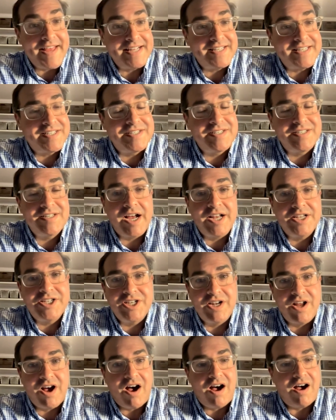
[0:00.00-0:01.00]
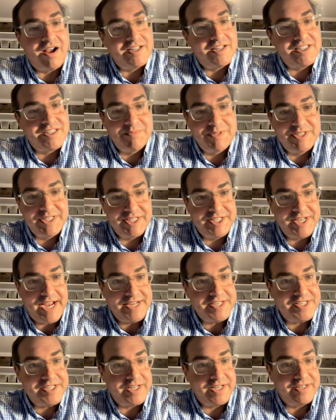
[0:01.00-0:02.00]
that's such an awesome
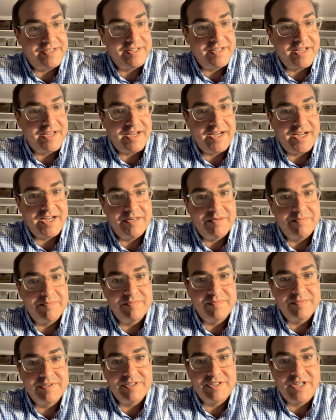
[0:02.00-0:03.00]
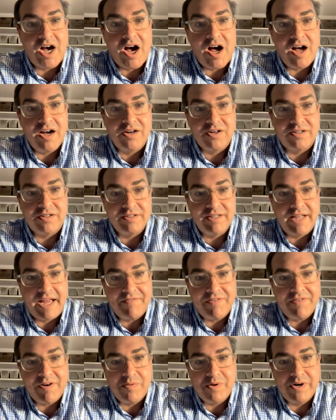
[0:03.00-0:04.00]
suggestion. Um, Toggl,
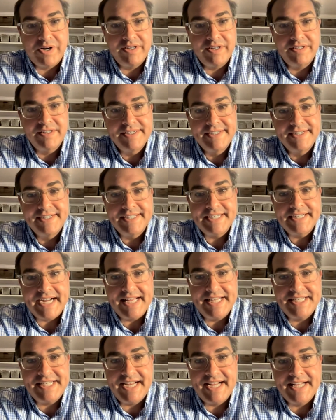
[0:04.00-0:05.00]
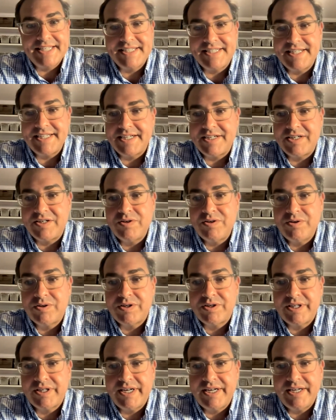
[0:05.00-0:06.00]
everyone got a chance to
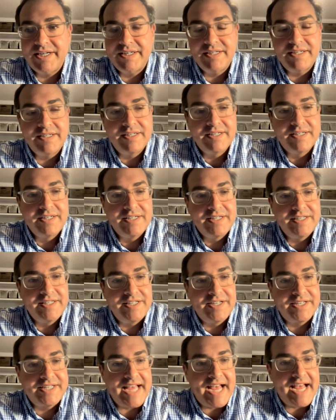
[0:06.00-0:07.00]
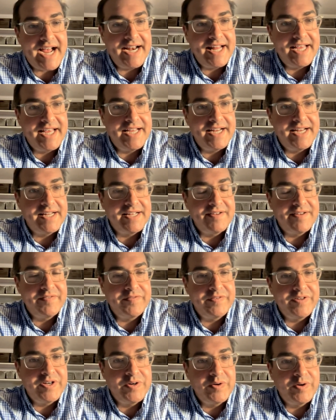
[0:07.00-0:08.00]
Google it, look at it,
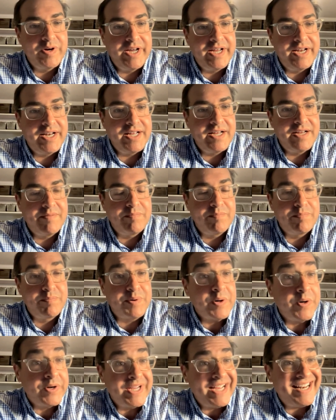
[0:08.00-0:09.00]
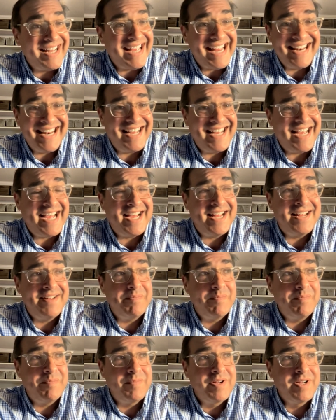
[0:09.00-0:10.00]
view it. Brilliant. And
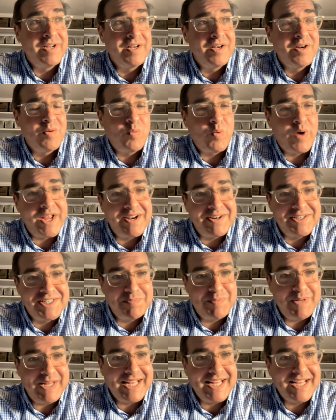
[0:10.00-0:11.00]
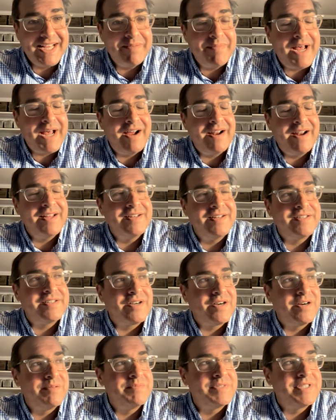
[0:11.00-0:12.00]
um, what you're speaking about in
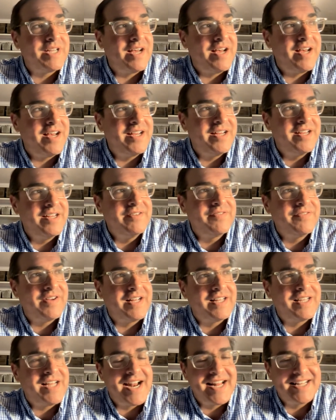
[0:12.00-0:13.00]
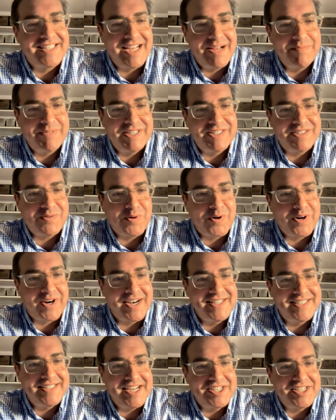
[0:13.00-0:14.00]
terms of a lot of times it's
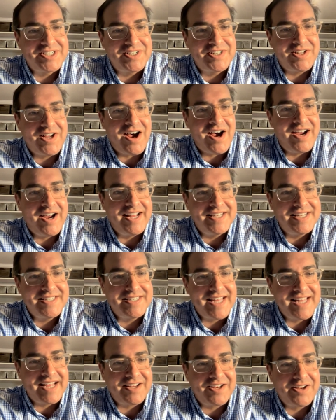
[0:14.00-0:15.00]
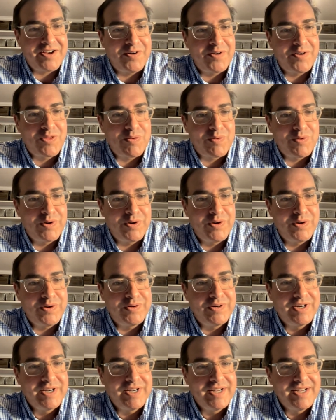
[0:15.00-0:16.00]
organizational audits that go
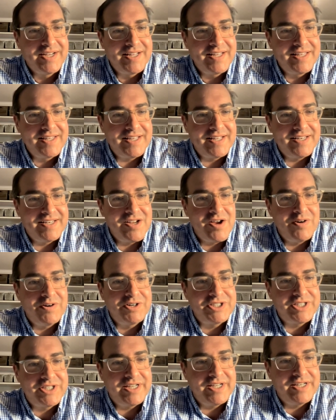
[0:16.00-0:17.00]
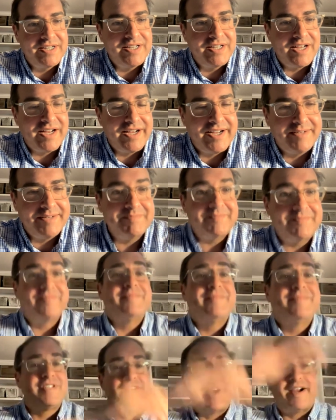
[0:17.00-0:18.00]
through the notion. Um,
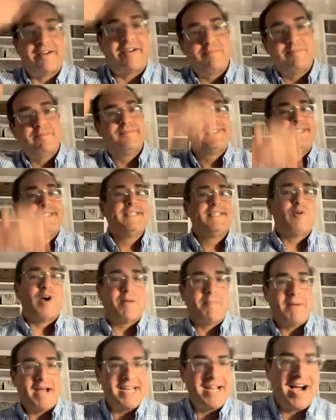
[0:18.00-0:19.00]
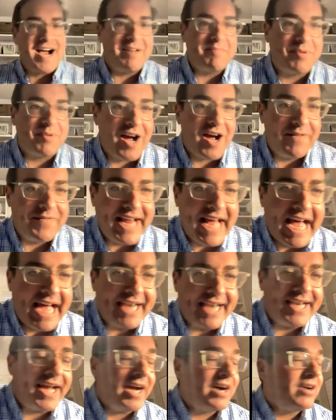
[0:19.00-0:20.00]
sorry, wearing my nonprofit
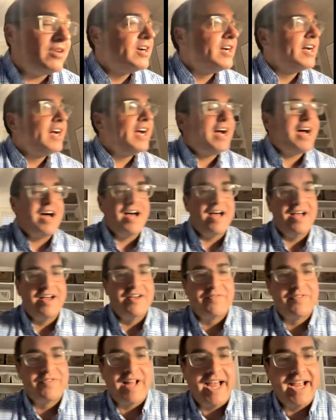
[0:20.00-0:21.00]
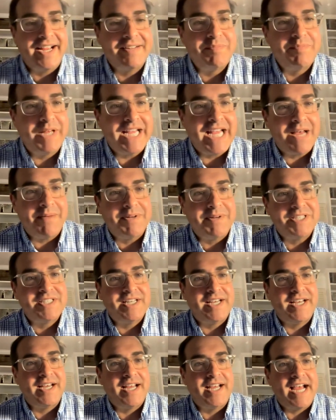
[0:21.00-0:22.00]
hat now of like being able
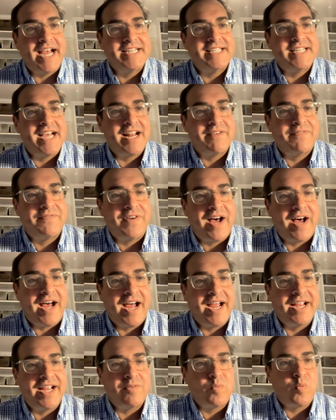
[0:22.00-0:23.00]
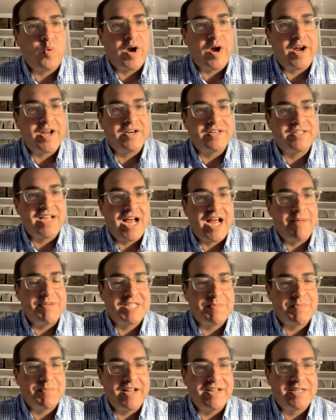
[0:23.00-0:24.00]
to identify where your time
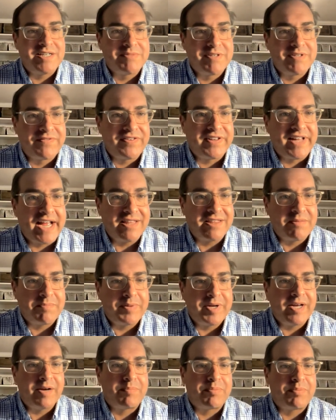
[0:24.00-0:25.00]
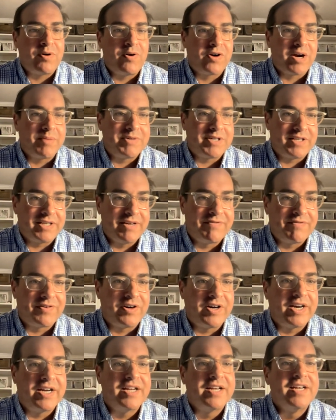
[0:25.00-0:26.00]
is spent in terms of philanthropy or program
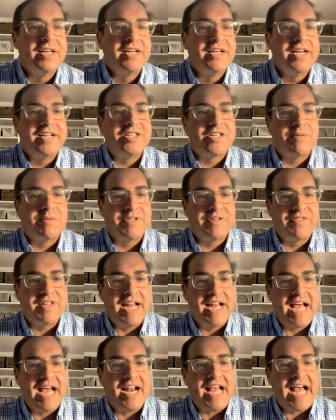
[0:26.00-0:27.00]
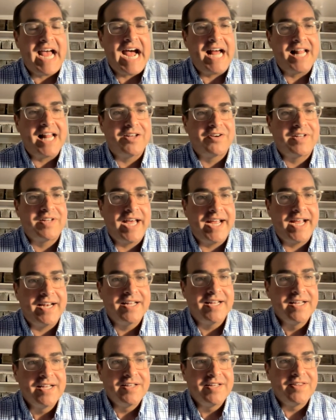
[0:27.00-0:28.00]
delivery in terms of then how to
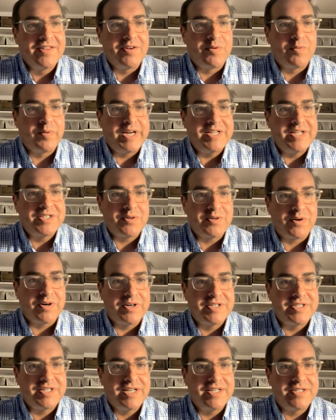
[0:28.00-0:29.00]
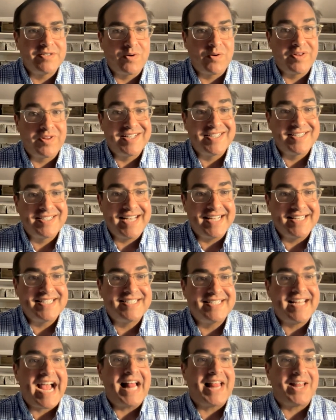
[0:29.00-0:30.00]
allocate the resources or the said
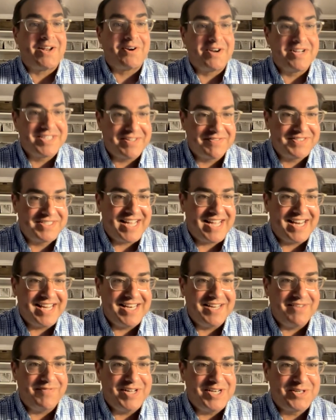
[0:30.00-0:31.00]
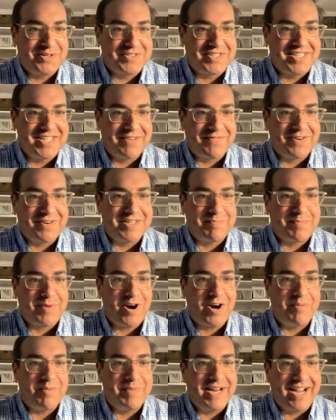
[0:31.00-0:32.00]
salaries of said individuals in different
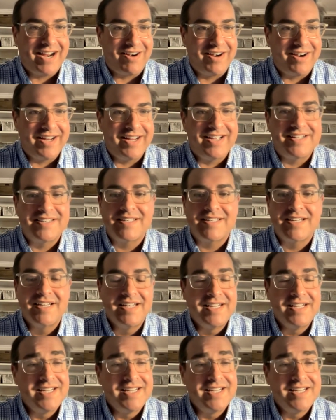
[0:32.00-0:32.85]
department areas